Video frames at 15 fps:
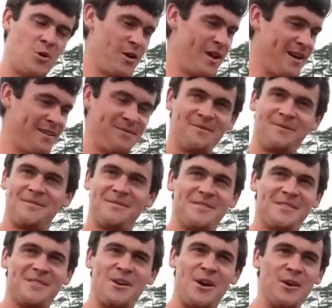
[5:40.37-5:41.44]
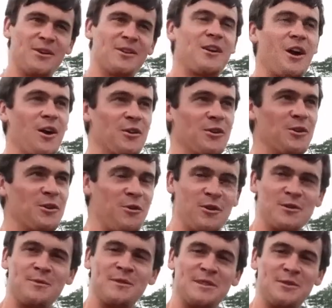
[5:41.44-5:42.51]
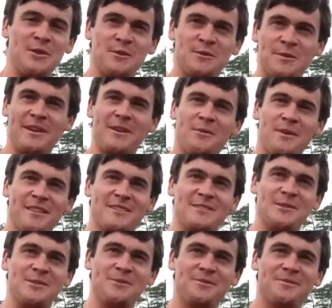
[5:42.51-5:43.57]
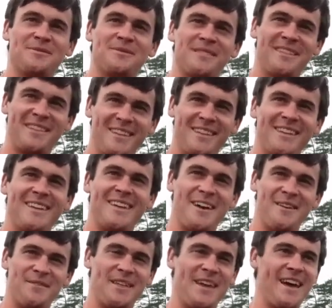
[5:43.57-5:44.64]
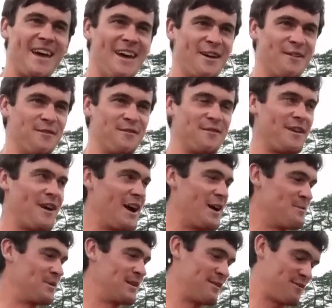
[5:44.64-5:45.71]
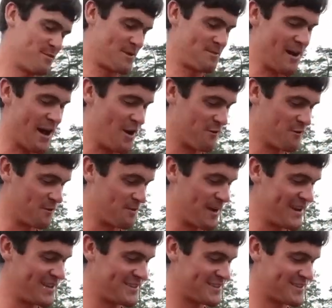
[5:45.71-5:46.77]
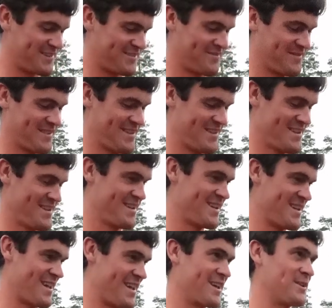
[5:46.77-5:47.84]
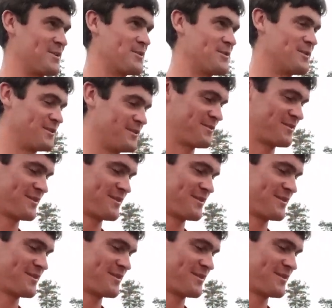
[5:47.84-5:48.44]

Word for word: Oh yeah. Card cardinal or rose-breasted grosbeak, one of the two. Wow. Yeah, they have unbelievably powerful bites, and you'll